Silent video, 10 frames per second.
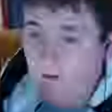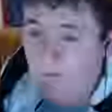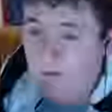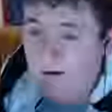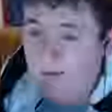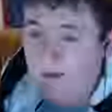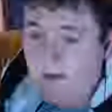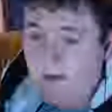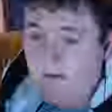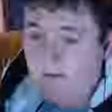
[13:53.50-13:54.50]
Where the
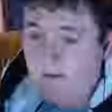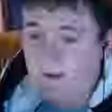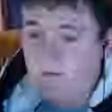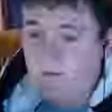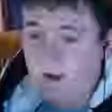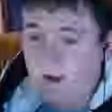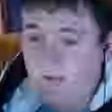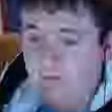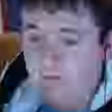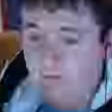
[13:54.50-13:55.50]
hell did he
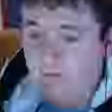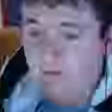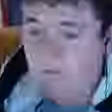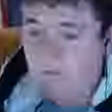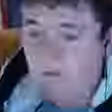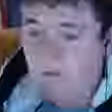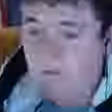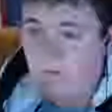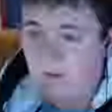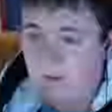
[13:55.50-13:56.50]
find
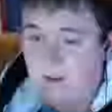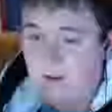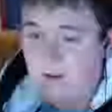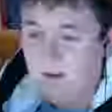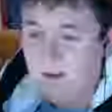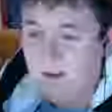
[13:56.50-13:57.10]
5414?